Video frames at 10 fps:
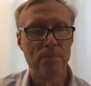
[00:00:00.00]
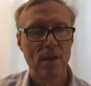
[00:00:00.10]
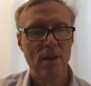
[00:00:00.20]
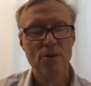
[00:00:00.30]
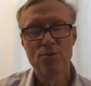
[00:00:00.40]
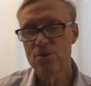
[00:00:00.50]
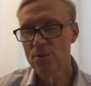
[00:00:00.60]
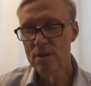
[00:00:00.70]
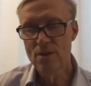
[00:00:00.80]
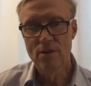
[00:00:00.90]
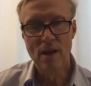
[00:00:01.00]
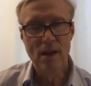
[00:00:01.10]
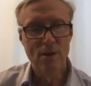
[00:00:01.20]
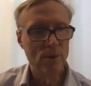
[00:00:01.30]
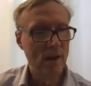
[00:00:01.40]
Interest rates are
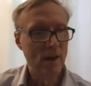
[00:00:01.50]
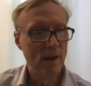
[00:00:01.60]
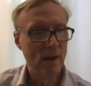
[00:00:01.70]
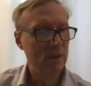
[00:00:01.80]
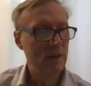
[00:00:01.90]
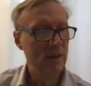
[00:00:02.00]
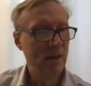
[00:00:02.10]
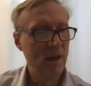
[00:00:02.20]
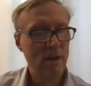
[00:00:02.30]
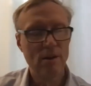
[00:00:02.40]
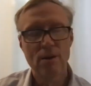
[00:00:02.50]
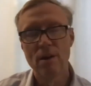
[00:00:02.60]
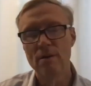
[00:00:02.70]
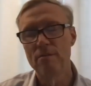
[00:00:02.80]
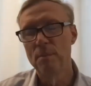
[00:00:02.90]
not a reliable indicator
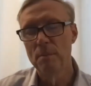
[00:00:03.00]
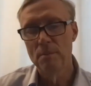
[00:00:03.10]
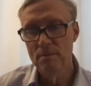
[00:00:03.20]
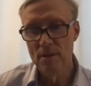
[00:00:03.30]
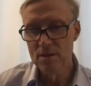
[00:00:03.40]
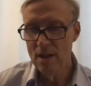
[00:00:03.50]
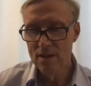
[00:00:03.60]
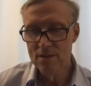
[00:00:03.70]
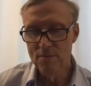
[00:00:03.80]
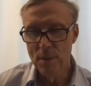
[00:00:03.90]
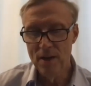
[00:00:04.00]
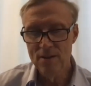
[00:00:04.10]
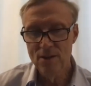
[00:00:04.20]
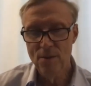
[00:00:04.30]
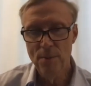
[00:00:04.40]
of the stance of
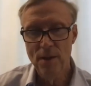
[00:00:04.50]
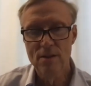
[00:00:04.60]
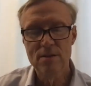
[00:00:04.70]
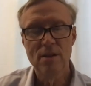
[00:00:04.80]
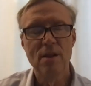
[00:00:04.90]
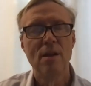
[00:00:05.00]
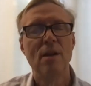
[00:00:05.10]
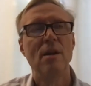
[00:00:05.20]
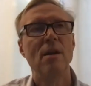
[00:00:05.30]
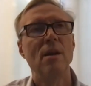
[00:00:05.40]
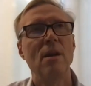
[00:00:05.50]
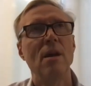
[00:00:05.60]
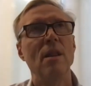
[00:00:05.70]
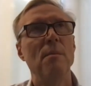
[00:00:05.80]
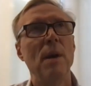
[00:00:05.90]
monetary policy.
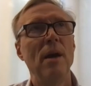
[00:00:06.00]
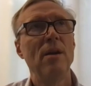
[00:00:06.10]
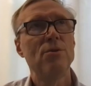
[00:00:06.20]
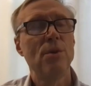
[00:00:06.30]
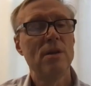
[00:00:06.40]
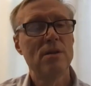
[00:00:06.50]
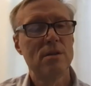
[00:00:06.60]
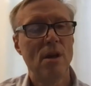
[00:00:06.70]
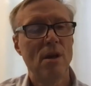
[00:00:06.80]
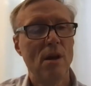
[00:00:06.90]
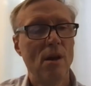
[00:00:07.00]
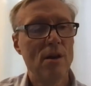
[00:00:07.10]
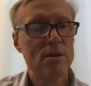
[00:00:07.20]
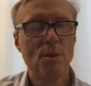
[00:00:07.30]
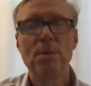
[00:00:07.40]
The monetarists
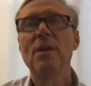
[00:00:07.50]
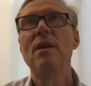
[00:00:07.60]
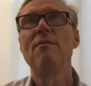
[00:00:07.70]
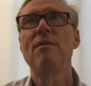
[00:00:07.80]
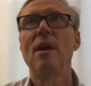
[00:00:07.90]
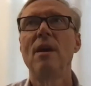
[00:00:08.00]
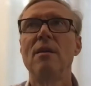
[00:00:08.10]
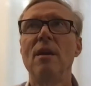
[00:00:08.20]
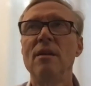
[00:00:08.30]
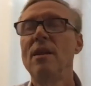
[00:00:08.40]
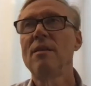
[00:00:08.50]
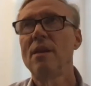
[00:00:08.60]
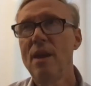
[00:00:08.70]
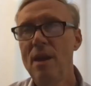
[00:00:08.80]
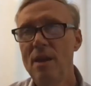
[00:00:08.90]
also believe that, unlike the
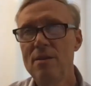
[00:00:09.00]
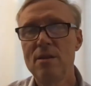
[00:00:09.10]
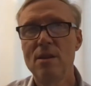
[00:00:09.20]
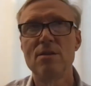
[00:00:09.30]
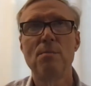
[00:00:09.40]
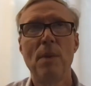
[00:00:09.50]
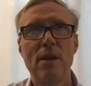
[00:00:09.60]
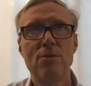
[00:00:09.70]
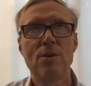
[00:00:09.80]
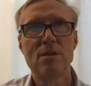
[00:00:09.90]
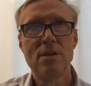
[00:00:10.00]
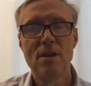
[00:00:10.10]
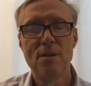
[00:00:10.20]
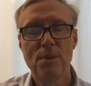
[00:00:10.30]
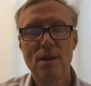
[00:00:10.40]
Keynesians, monetarists tend
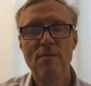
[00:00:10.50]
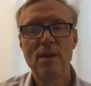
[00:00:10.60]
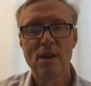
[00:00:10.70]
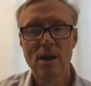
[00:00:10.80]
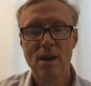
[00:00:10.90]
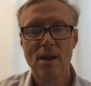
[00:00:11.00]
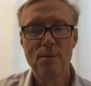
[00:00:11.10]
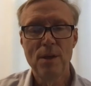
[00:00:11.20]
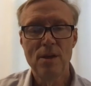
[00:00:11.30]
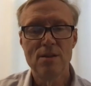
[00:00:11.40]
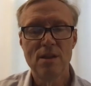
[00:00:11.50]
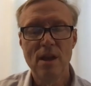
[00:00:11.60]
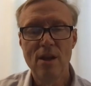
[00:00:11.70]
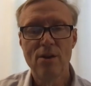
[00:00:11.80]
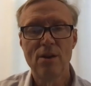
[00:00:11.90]
to believe the economy is
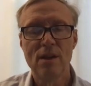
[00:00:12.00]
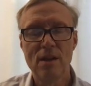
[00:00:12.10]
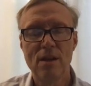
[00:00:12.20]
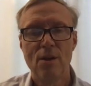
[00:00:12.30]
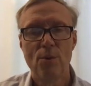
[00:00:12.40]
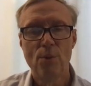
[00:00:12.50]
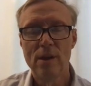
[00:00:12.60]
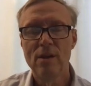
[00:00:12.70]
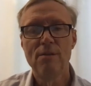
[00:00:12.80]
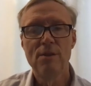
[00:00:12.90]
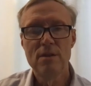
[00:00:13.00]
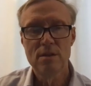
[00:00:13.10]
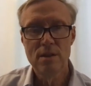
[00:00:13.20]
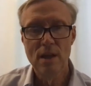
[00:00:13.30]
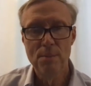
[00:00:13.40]
inherently relatively
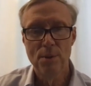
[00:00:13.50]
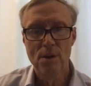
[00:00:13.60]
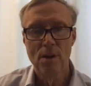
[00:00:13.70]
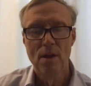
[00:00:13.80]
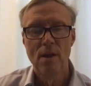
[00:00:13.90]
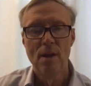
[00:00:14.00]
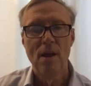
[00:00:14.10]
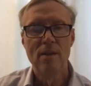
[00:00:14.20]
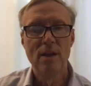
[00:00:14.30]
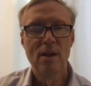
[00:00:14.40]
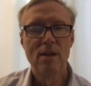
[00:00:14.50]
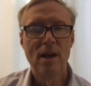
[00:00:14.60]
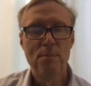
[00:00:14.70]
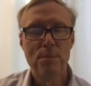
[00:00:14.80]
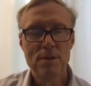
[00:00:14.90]
stable and that a
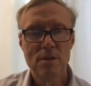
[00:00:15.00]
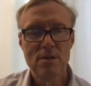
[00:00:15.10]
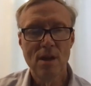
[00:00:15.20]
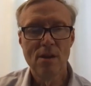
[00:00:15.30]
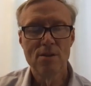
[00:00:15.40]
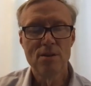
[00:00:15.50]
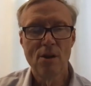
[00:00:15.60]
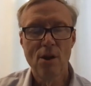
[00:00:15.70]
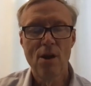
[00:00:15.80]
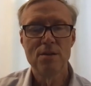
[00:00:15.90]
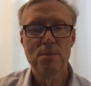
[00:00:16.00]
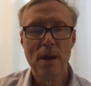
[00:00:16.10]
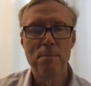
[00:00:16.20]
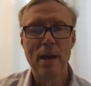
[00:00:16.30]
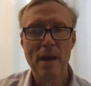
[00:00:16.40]
lot of business cycles are caused
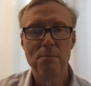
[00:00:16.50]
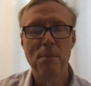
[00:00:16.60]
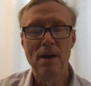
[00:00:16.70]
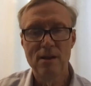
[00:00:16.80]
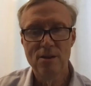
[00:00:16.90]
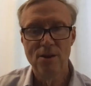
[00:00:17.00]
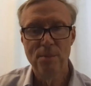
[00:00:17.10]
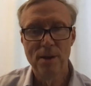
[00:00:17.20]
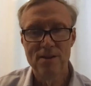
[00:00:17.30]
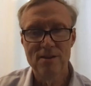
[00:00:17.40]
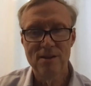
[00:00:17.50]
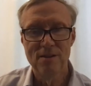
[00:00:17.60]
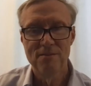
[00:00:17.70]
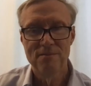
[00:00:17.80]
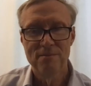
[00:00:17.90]
by bad monetary policy,
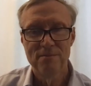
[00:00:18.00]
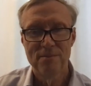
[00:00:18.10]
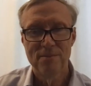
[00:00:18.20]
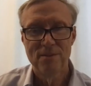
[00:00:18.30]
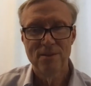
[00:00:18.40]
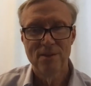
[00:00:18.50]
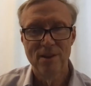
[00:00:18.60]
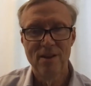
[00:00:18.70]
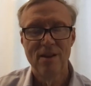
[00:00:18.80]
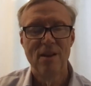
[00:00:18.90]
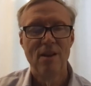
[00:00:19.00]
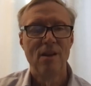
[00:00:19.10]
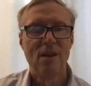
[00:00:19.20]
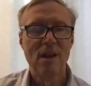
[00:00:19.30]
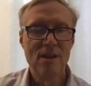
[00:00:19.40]
right?
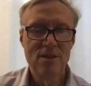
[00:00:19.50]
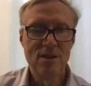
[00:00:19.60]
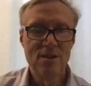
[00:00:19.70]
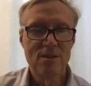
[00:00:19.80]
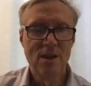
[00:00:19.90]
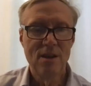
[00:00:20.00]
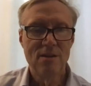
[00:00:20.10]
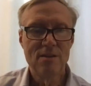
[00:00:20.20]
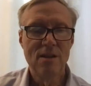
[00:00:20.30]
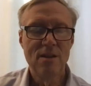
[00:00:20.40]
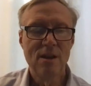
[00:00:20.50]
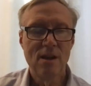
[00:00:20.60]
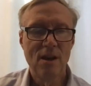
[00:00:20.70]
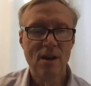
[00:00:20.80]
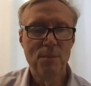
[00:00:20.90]
Keynesians tend to see the
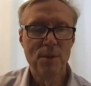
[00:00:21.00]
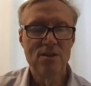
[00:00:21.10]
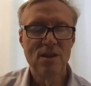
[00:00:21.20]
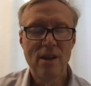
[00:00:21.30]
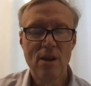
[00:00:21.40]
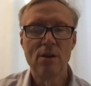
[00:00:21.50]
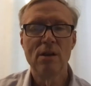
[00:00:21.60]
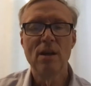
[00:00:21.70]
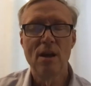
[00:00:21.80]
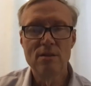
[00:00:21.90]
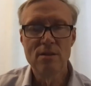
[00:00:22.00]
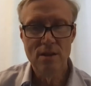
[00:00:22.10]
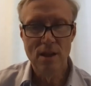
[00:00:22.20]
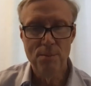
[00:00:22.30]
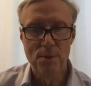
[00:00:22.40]
economy as inherently
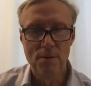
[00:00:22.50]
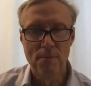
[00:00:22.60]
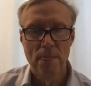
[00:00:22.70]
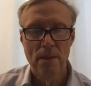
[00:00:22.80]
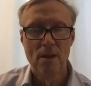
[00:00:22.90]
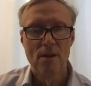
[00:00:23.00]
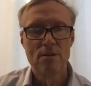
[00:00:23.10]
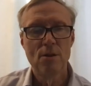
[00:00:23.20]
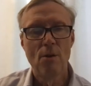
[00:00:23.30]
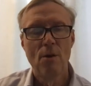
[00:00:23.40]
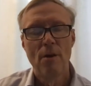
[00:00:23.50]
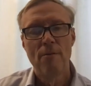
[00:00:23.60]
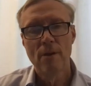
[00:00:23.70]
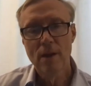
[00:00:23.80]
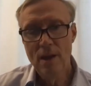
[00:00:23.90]
unstable. So
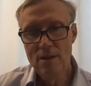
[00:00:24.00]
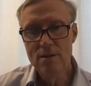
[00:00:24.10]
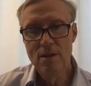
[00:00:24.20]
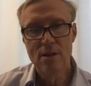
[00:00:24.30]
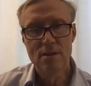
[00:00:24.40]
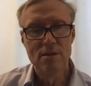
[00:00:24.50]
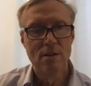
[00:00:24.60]
for Keynesians,